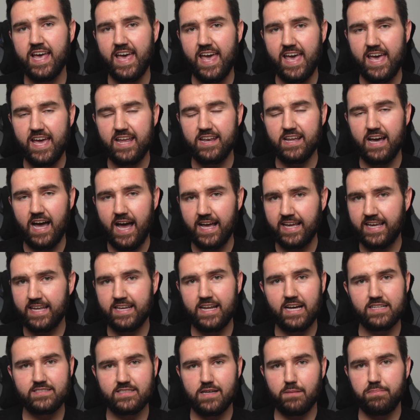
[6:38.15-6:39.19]
and I
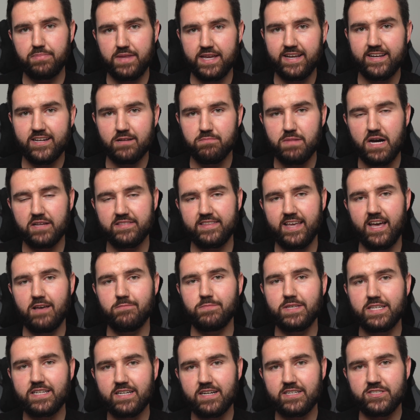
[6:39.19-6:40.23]
cannot stop thinking about that
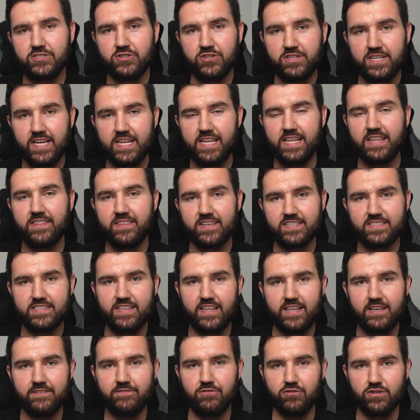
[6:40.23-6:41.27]
because you're getting this
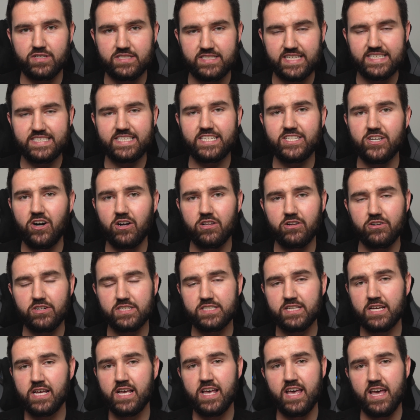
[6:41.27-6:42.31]
thing for
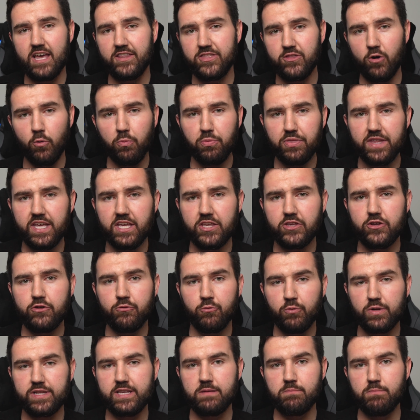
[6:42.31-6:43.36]
$60, and don't think you're
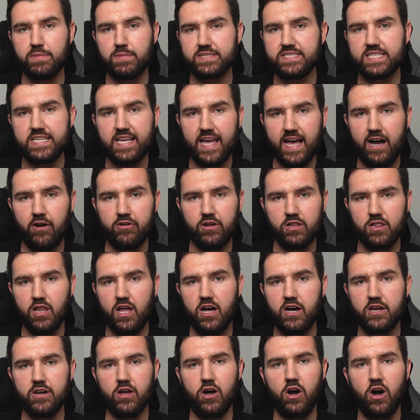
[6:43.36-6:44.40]
really missing out a lot